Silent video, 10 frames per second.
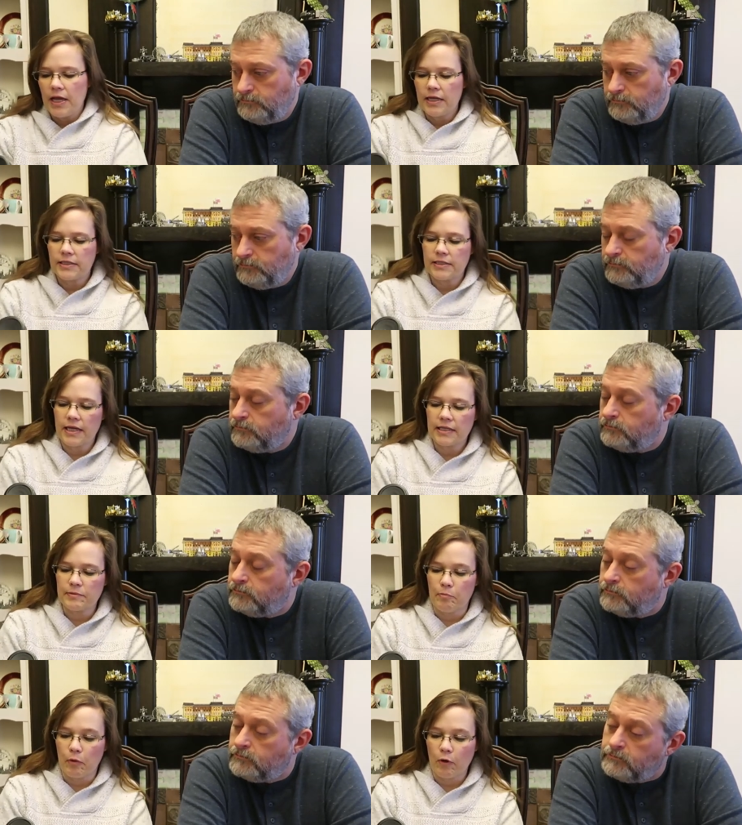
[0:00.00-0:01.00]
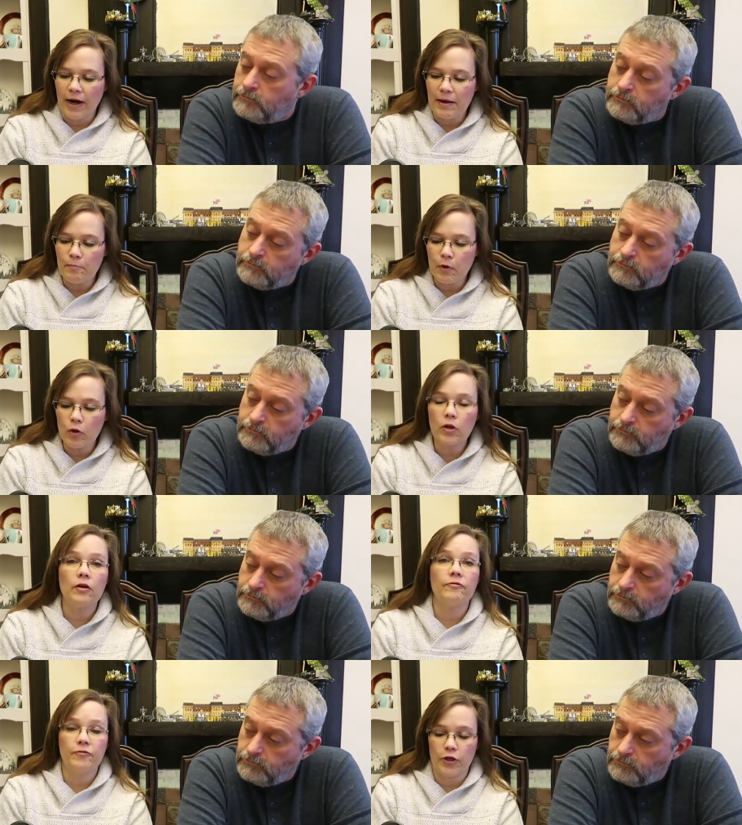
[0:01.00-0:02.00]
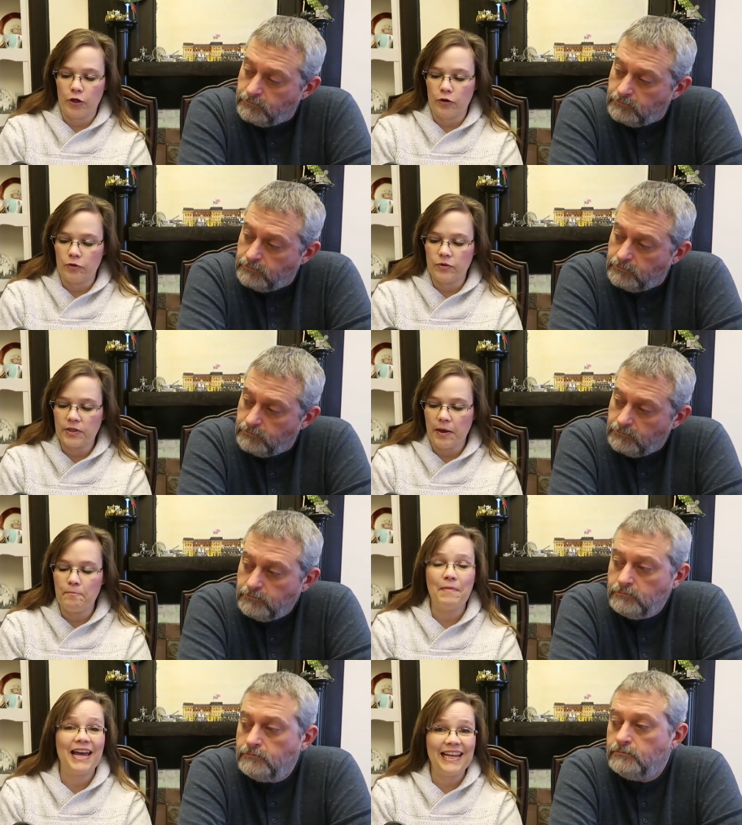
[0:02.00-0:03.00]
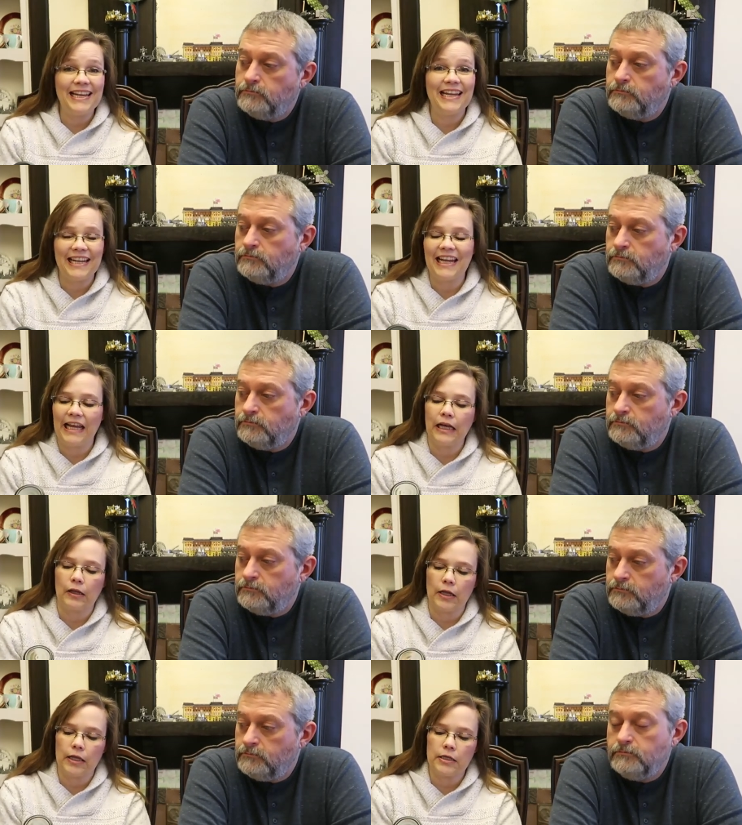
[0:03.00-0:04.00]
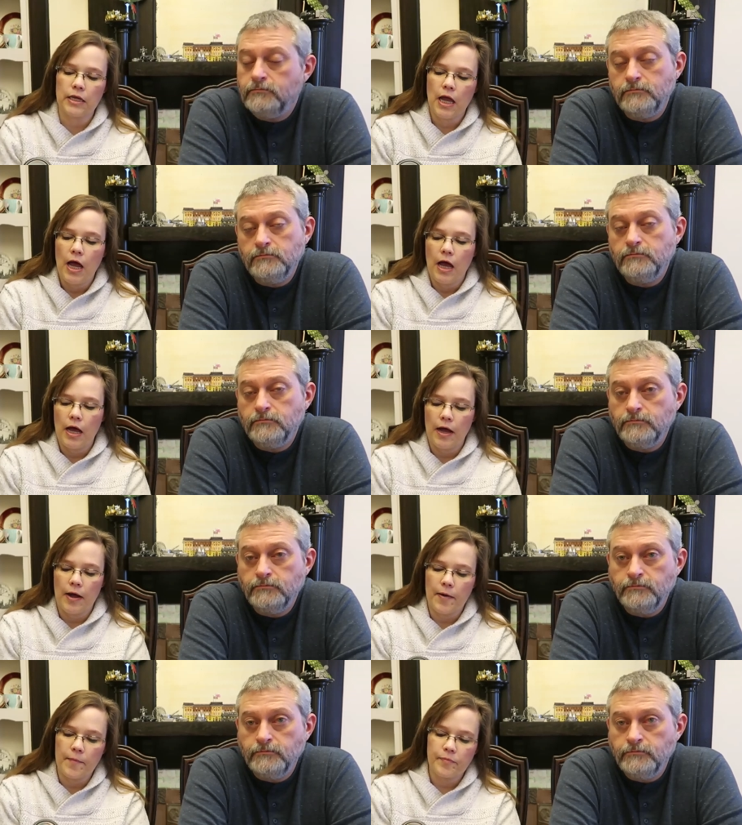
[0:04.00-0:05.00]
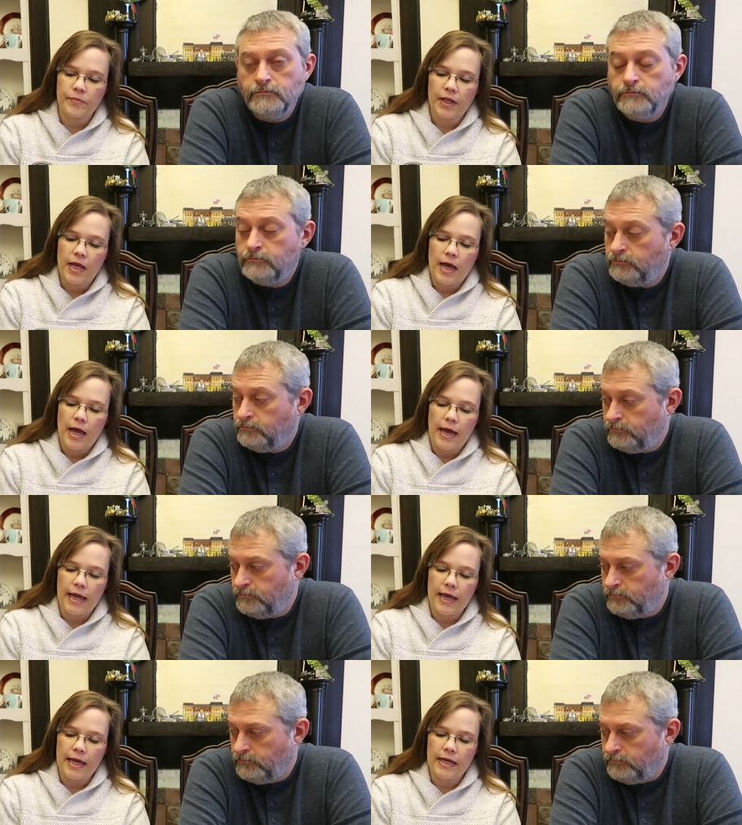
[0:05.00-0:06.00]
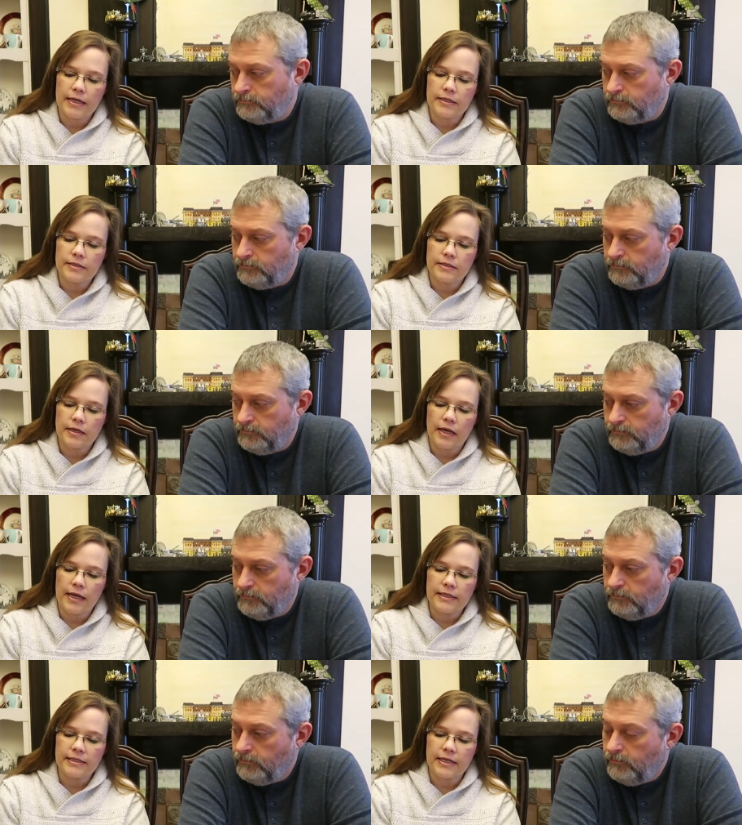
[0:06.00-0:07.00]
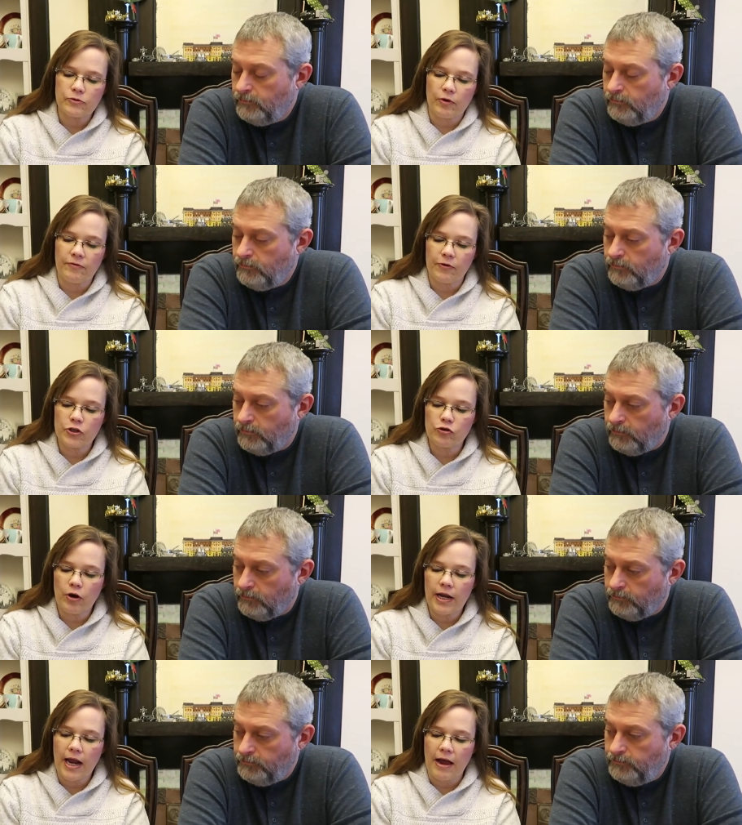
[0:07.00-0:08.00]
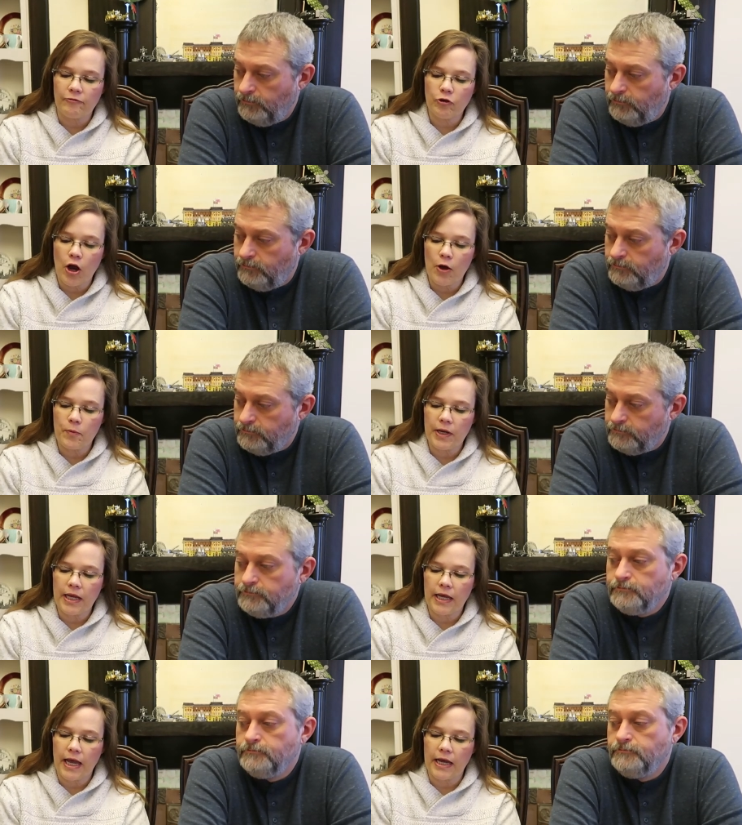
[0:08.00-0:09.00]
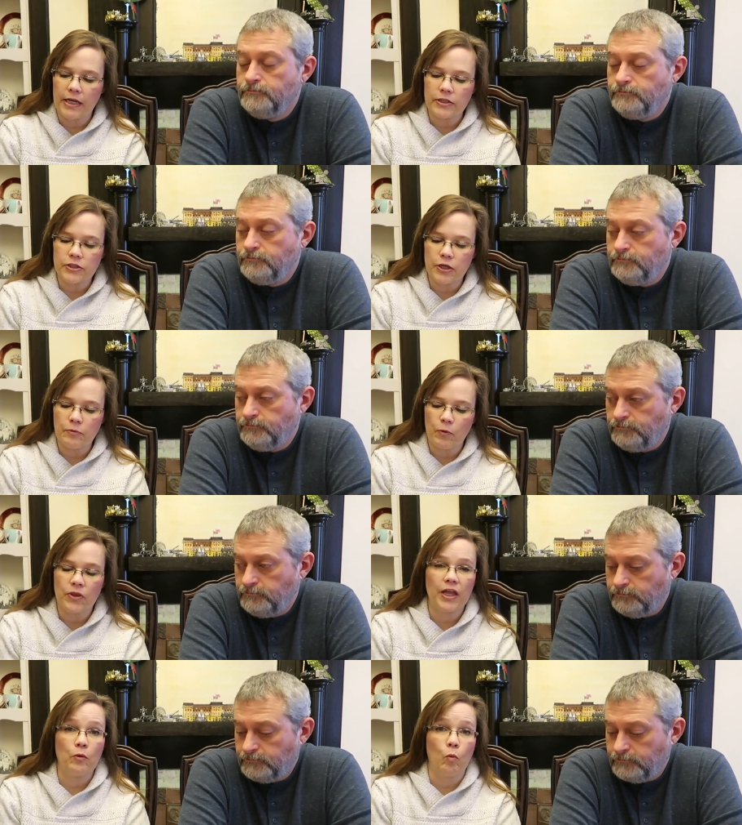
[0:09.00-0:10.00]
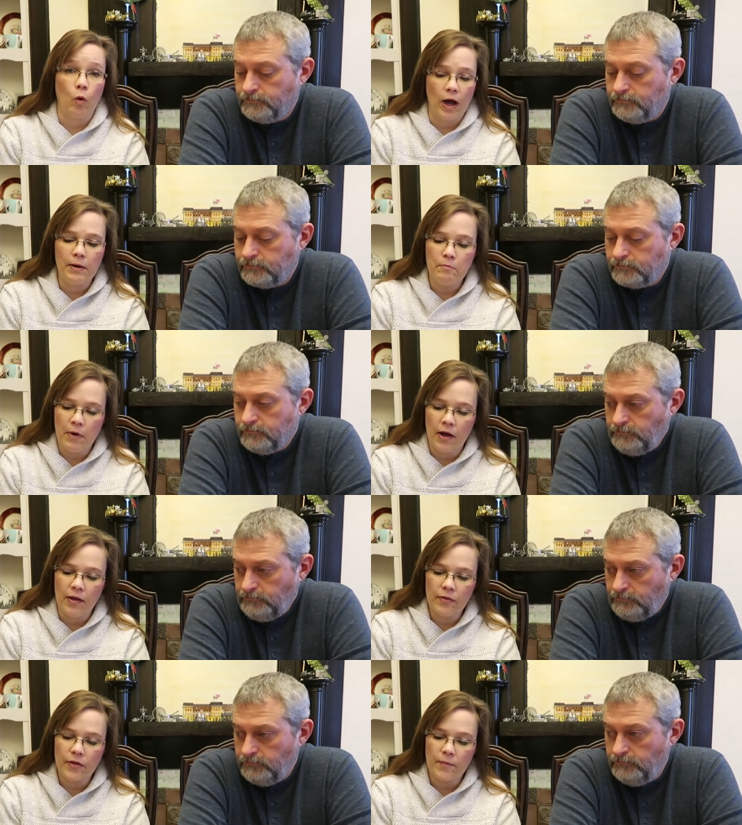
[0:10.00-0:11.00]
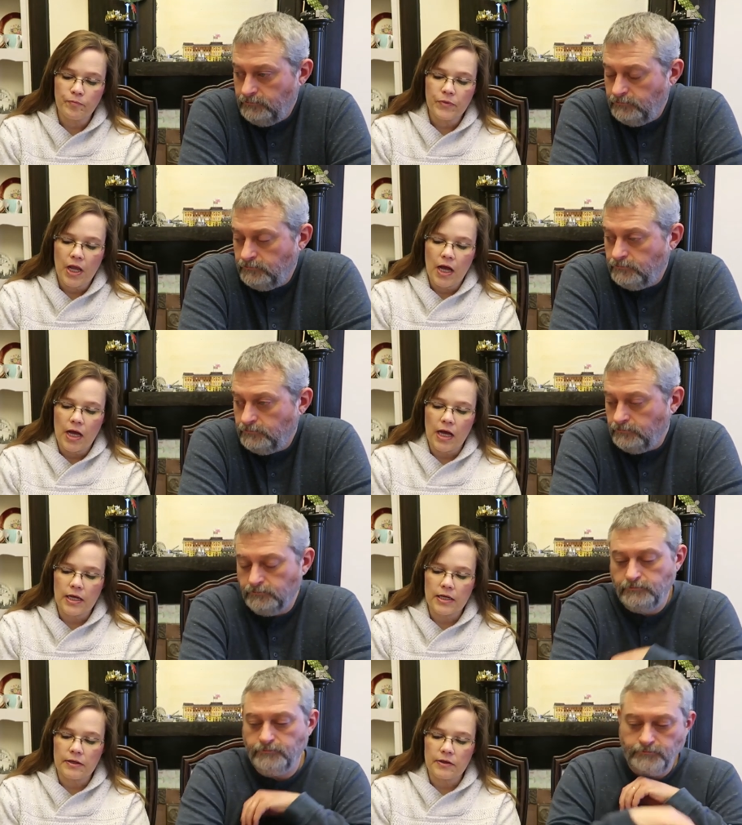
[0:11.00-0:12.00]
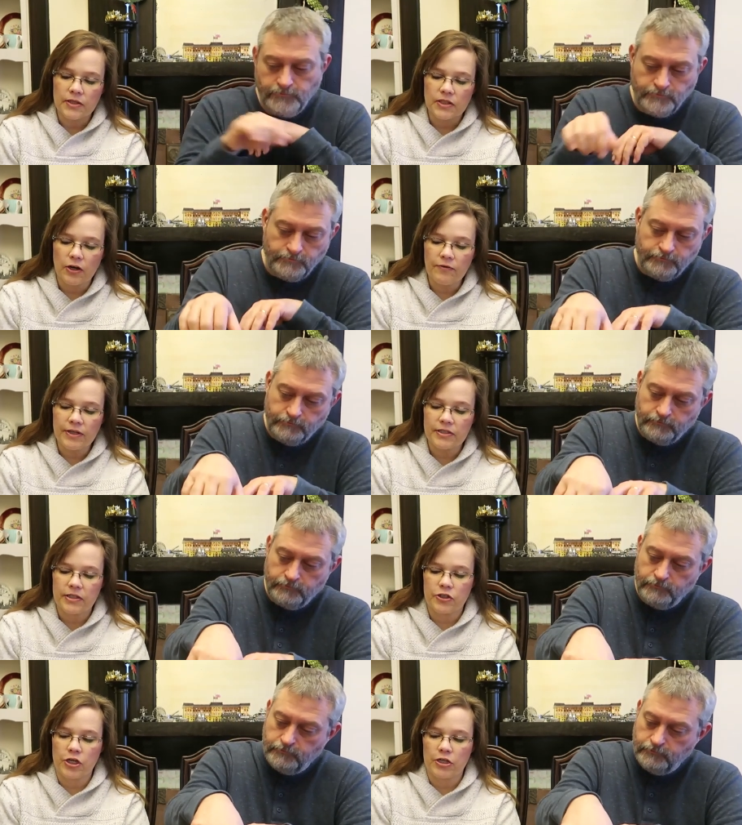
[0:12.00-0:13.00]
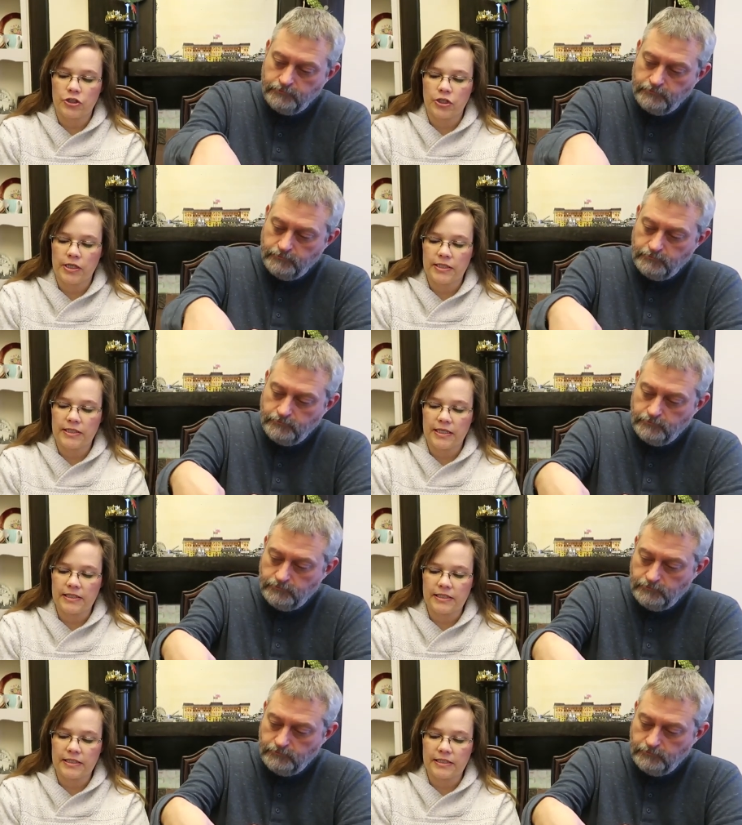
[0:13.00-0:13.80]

Speaker 1: it says Bramble Foods made in England. Um, and it says refrigerate after opening and consume within one month. Uh, the serving suggestion, it says